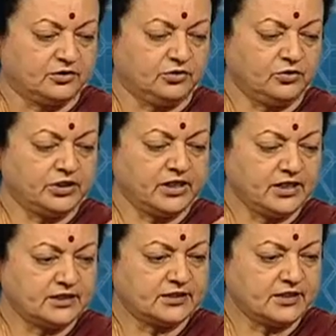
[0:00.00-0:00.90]
you can
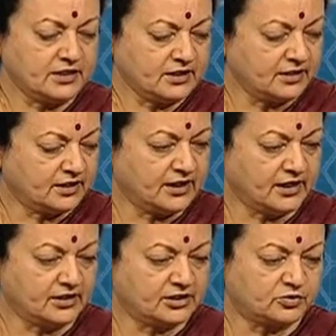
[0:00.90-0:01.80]
easily
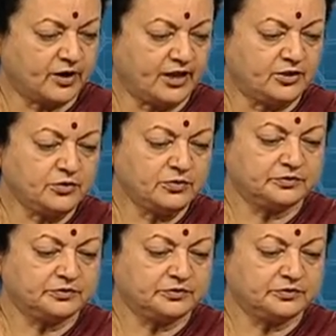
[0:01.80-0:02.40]
get its value.